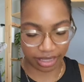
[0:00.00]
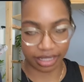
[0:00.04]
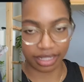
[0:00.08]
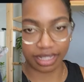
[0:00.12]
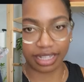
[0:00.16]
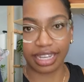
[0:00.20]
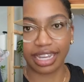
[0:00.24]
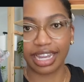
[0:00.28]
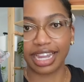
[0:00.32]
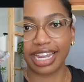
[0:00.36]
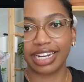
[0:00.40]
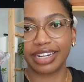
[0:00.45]

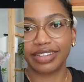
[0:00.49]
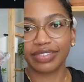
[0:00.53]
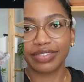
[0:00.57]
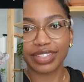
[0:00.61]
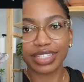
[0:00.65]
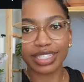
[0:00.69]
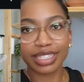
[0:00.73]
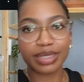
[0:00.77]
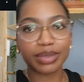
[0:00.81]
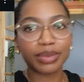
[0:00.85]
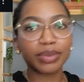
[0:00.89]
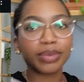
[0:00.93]
kind of
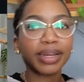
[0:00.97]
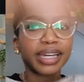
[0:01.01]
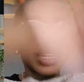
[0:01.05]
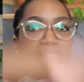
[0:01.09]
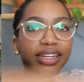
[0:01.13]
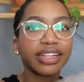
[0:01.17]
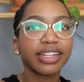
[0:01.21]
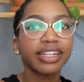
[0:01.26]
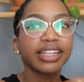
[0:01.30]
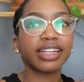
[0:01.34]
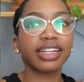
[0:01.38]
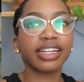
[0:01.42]

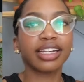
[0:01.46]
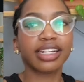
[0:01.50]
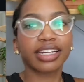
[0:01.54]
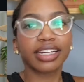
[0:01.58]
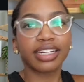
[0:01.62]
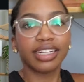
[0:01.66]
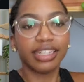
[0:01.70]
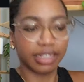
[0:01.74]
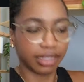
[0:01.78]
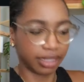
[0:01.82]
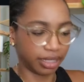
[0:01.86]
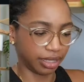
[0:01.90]
sweater.
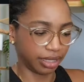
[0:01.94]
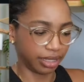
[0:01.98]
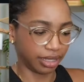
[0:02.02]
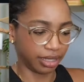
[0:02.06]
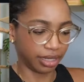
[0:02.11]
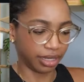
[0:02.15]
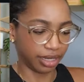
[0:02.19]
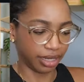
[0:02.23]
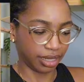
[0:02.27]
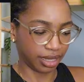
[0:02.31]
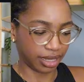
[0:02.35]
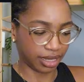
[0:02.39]

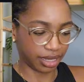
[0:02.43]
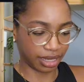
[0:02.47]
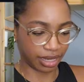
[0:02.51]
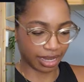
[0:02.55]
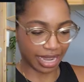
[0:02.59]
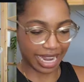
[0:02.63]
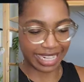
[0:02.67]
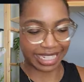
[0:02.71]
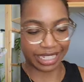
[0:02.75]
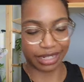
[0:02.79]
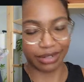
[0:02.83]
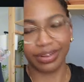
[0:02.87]

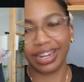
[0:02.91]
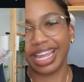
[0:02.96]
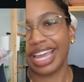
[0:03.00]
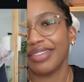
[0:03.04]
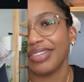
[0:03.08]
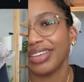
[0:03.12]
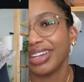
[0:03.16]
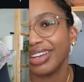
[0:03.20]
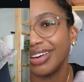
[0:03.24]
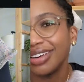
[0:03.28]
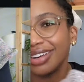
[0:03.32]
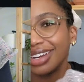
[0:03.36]
I don't have
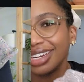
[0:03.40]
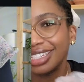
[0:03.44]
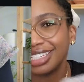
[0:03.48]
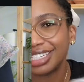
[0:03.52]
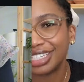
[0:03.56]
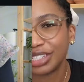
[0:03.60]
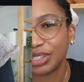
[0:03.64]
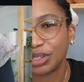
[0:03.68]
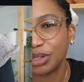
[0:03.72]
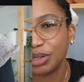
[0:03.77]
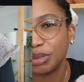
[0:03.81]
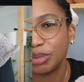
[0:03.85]
it on a
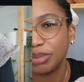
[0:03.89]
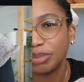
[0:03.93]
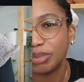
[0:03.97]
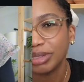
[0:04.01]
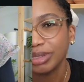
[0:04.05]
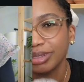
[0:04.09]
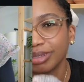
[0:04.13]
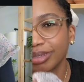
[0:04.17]
tube